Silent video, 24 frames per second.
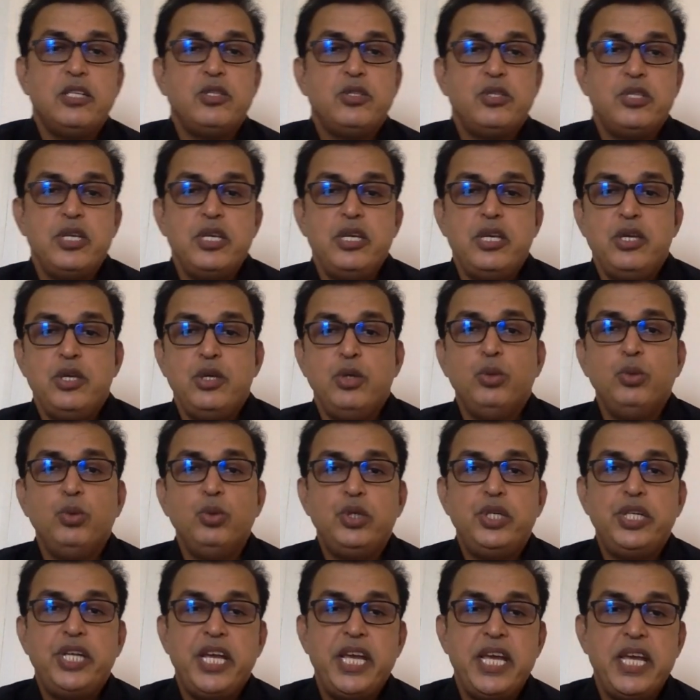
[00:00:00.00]
see,
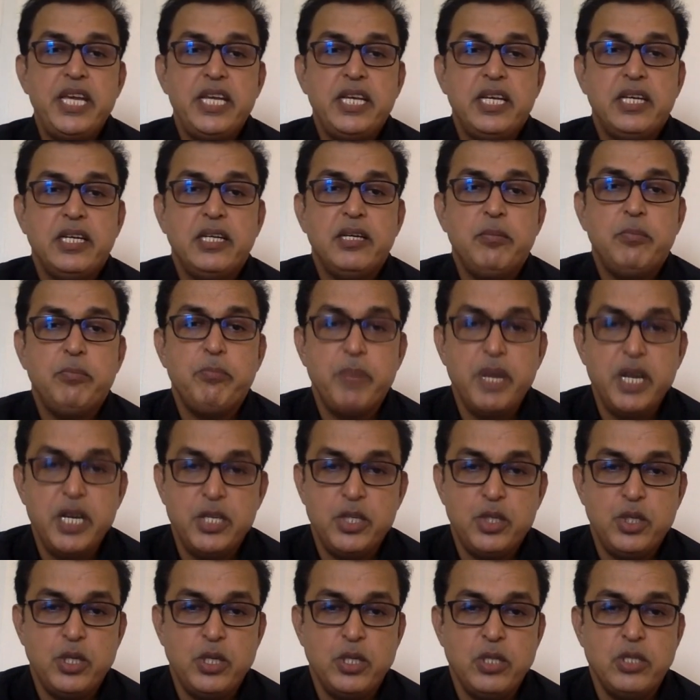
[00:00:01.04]
you take
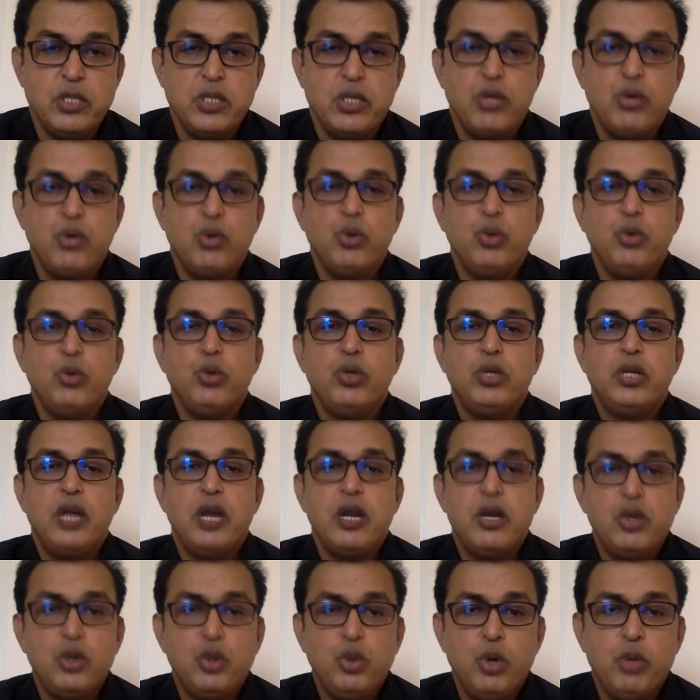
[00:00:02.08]
medicines, you
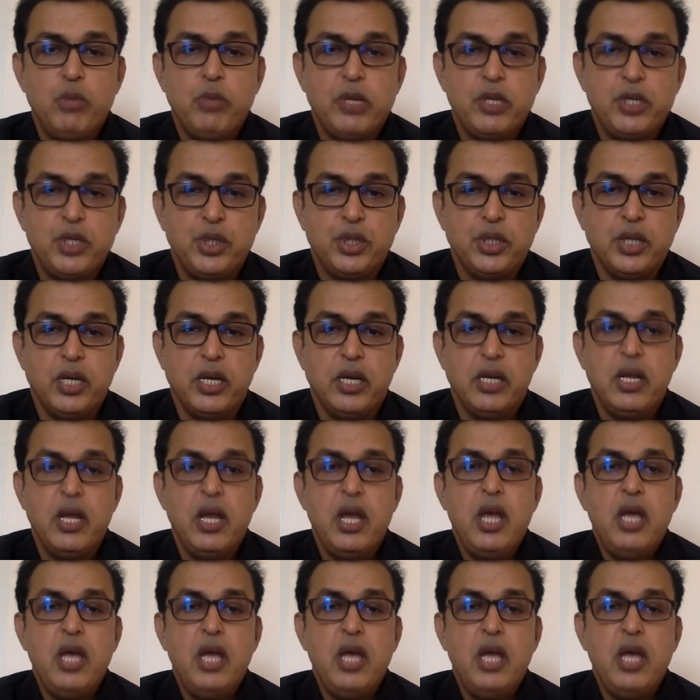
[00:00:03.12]
control blood sugar